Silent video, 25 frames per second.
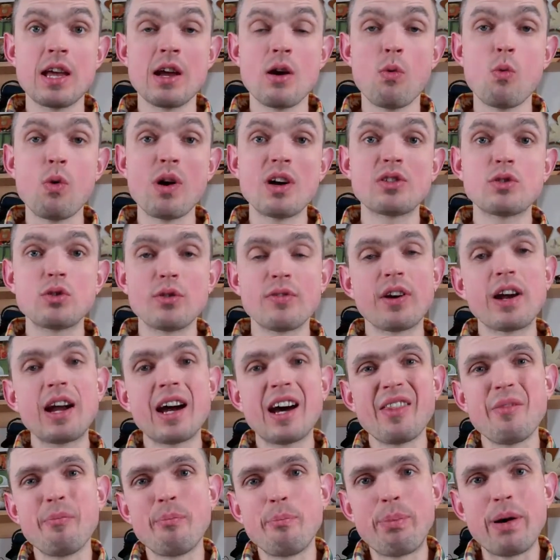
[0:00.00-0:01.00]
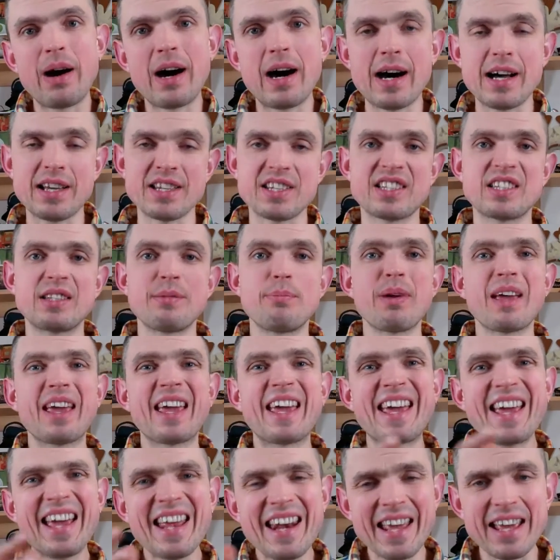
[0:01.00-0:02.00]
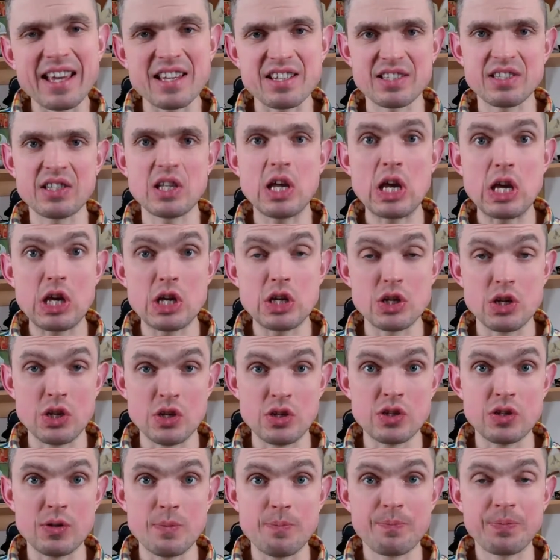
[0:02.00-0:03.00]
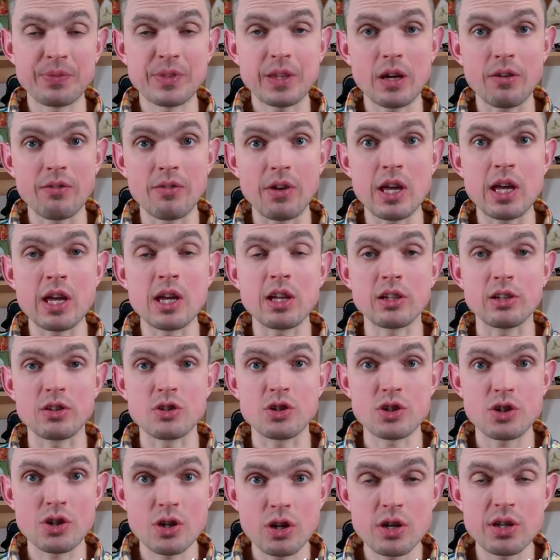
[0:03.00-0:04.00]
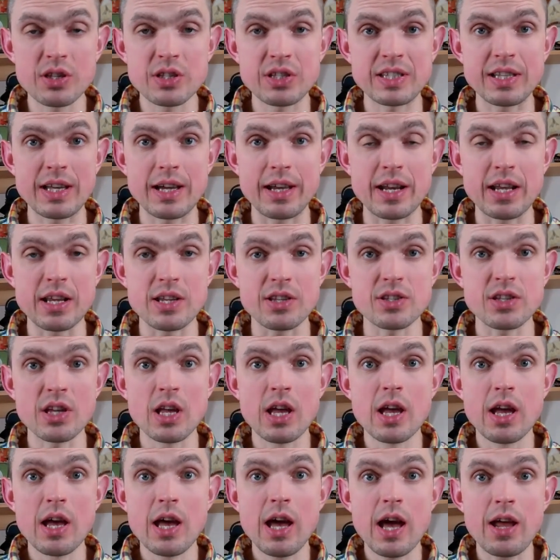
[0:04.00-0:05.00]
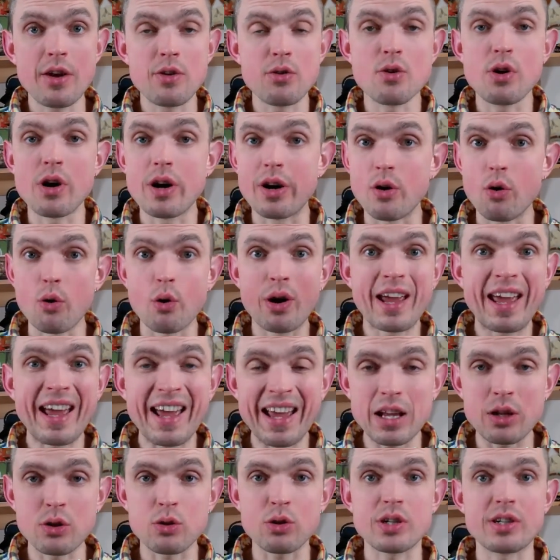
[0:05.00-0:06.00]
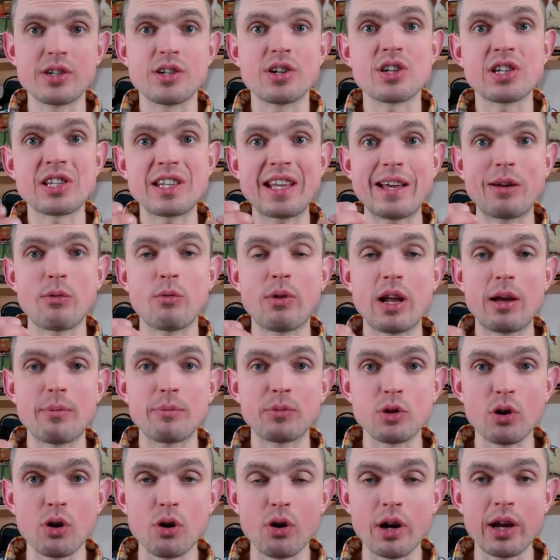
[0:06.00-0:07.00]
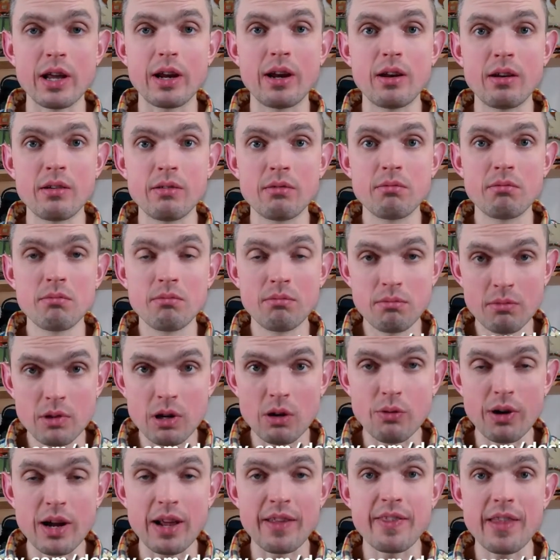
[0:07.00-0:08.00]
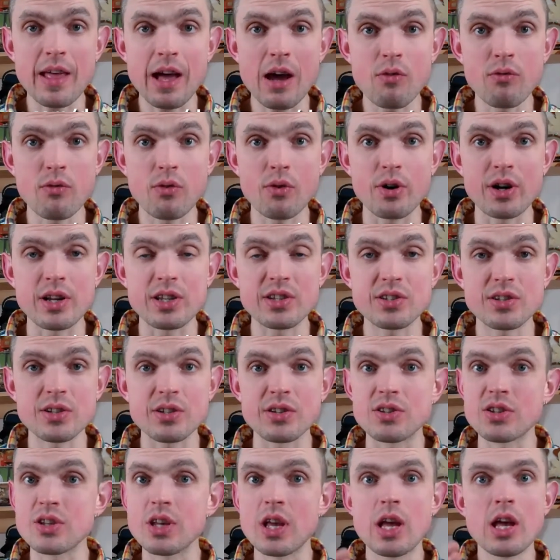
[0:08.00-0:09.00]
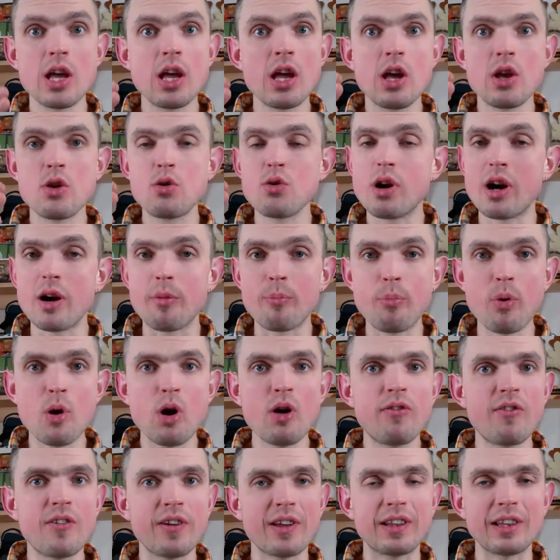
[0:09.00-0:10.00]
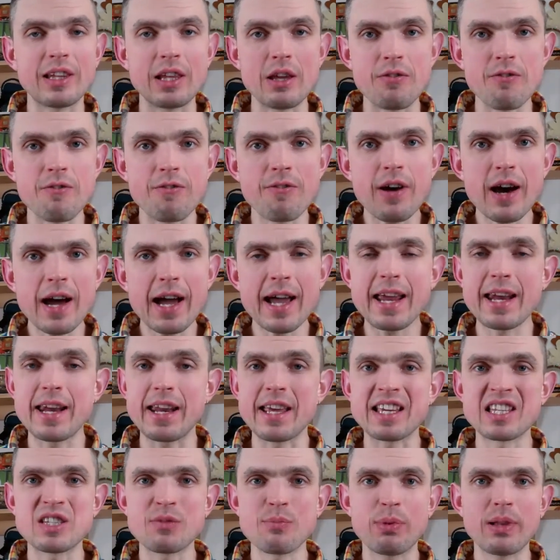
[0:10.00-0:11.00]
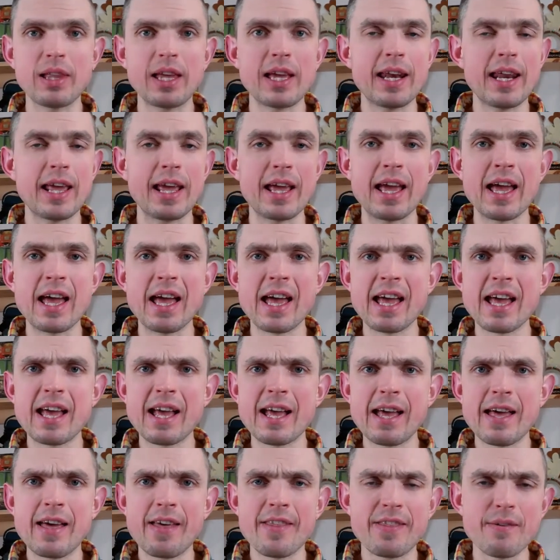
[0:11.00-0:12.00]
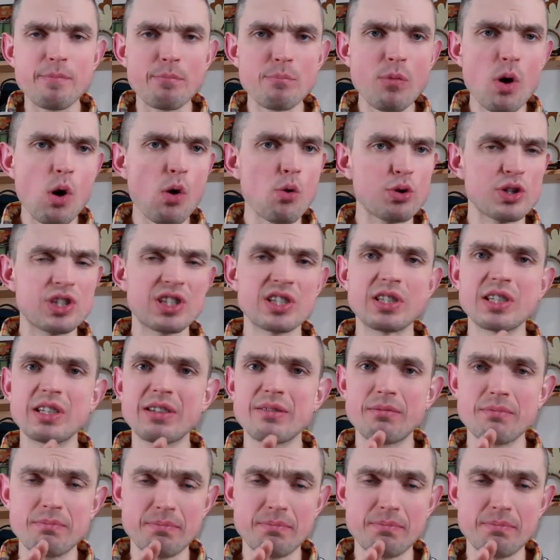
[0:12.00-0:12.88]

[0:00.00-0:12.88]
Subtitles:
once you've gone past the beginning stages of the English studies and you are okay to understand what I'm talking right now, for instance, you are perfectly fine explaining the most